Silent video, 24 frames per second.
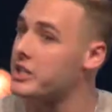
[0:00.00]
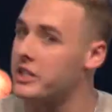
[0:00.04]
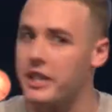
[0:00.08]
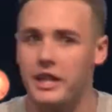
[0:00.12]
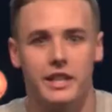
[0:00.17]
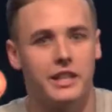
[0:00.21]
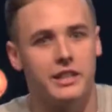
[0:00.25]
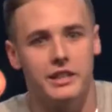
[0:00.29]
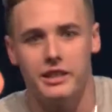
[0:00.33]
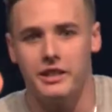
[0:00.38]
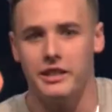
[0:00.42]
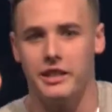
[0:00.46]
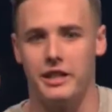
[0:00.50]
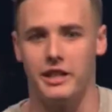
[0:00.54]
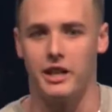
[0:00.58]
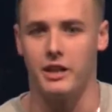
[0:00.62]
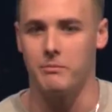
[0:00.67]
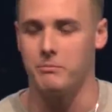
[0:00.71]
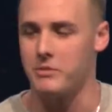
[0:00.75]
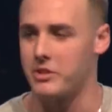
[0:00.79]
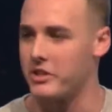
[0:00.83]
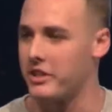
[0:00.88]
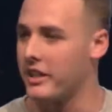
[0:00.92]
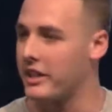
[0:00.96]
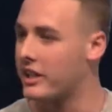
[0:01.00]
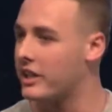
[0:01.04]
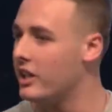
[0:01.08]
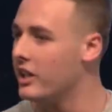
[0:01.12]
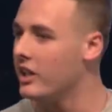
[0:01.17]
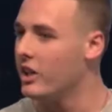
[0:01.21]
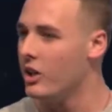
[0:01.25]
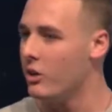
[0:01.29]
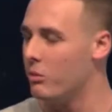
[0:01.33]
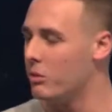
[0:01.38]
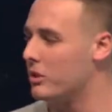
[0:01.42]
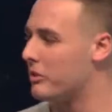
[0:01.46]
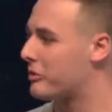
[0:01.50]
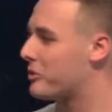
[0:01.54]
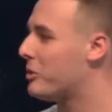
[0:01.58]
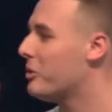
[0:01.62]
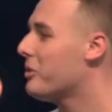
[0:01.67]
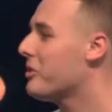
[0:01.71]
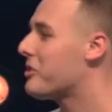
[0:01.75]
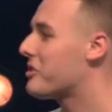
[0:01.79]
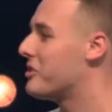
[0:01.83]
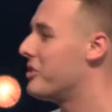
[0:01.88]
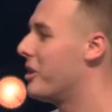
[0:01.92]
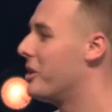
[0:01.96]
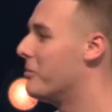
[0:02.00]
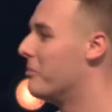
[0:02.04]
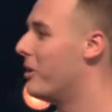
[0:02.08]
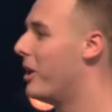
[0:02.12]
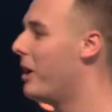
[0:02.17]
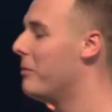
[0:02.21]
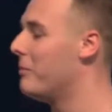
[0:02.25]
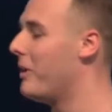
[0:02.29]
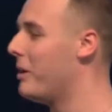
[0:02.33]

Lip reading: night?" And I'm just like, "Well, of course no, Mom.